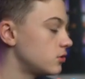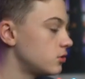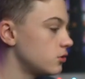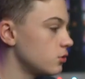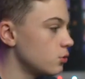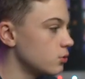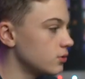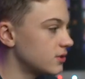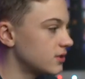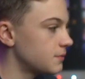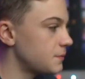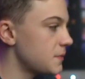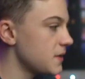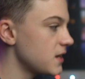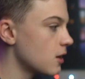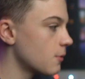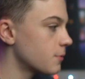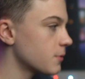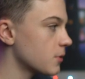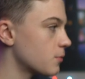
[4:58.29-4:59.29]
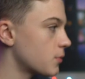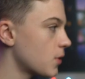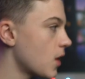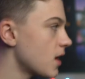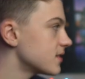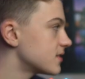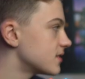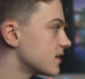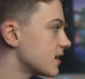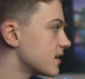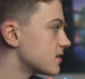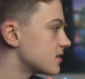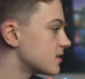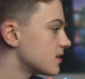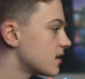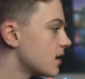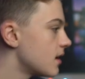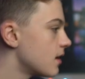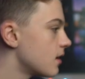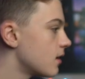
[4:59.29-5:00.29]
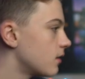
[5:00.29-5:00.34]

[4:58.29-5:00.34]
to speed up your process,